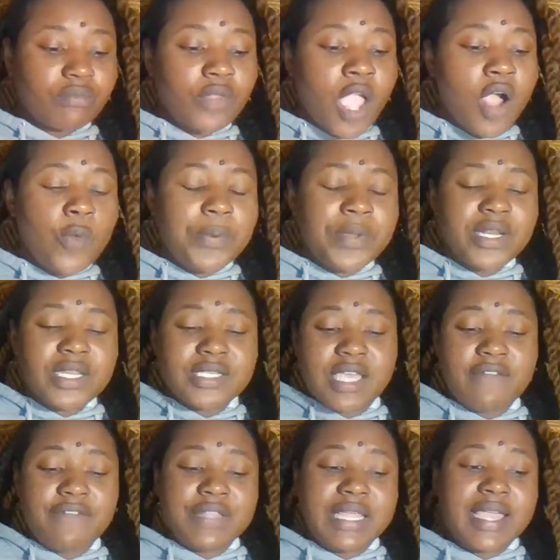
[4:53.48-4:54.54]
Openness, I
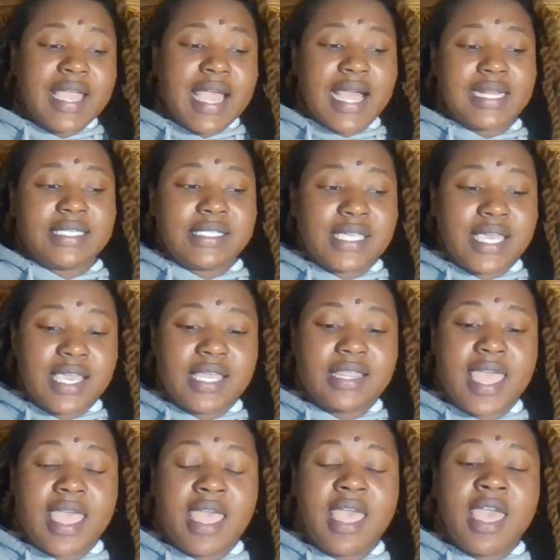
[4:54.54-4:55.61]
feel like God is saying
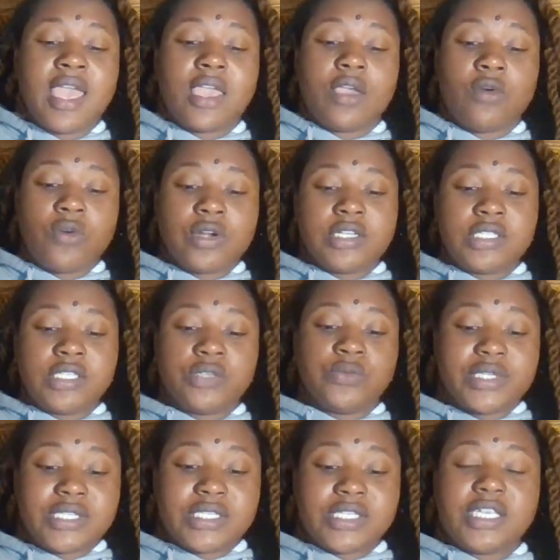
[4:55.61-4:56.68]
that in order to
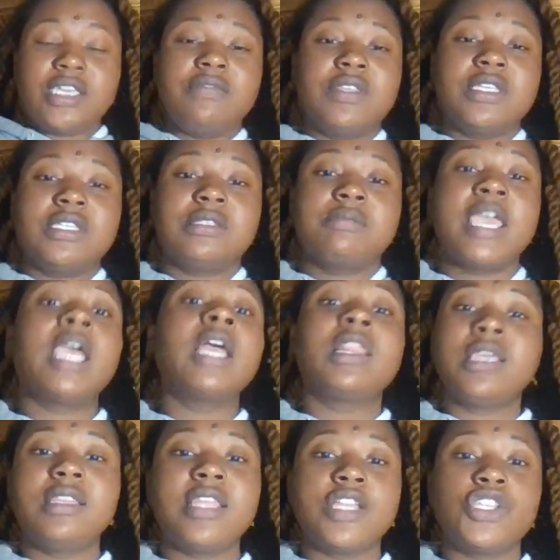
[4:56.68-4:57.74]
receive this
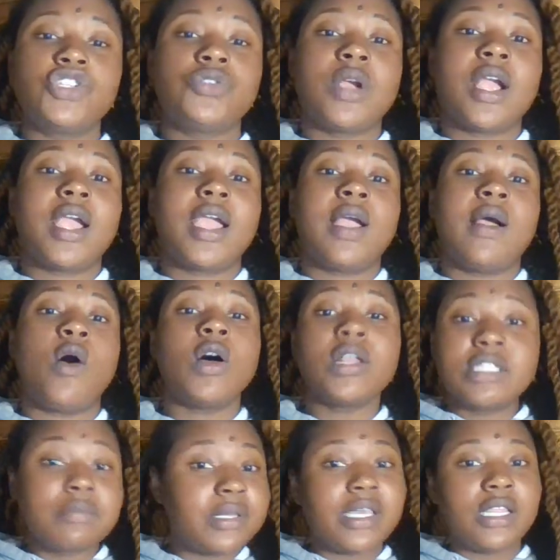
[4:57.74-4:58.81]
healing that you are
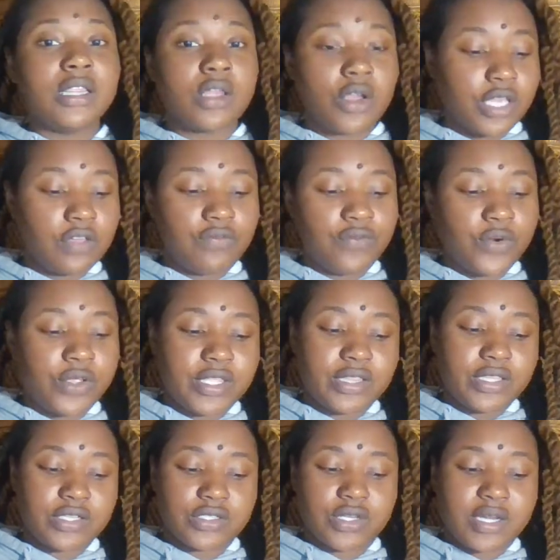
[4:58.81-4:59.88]
ultimately longing for, that
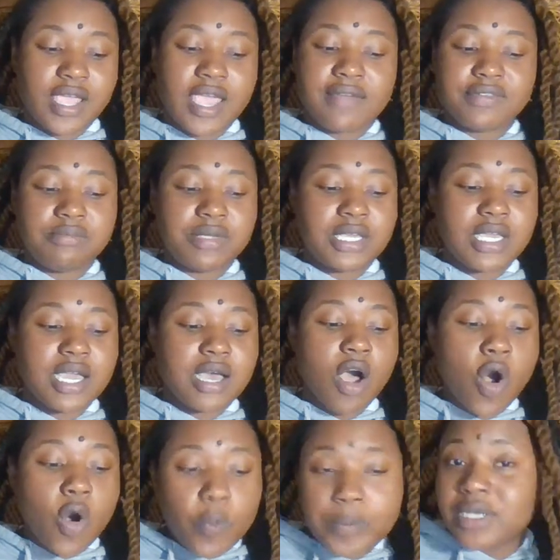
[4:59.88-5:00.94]
there's going to have to be an
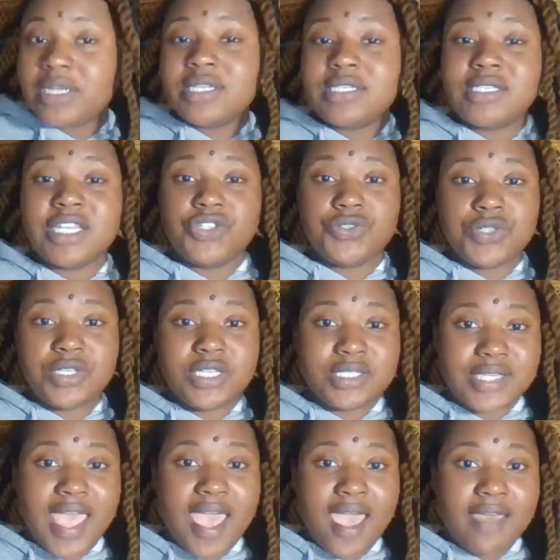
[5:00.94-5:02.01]
openness that you need
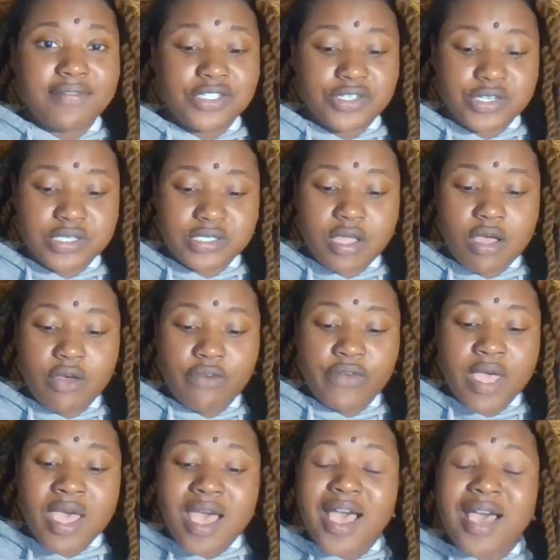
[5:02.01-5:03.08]
to have to yourself.
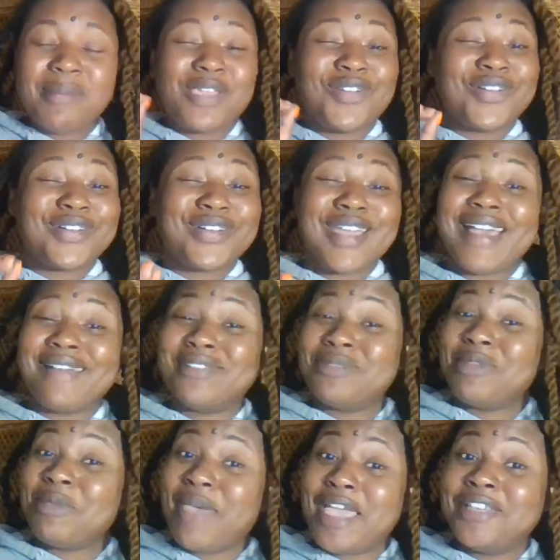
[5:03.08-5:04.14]
And you're going to have to
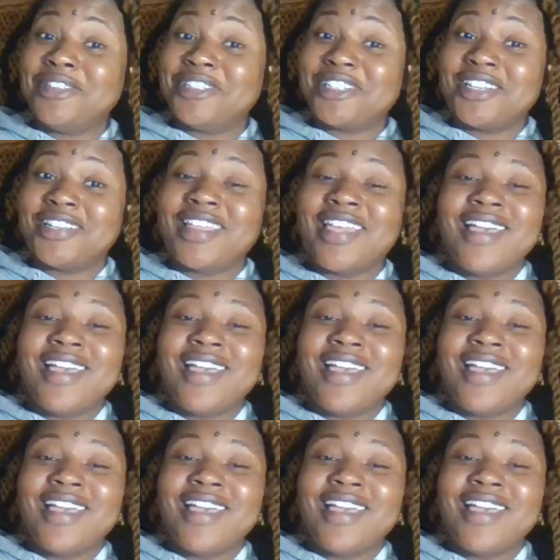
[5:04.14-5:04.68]
be patient.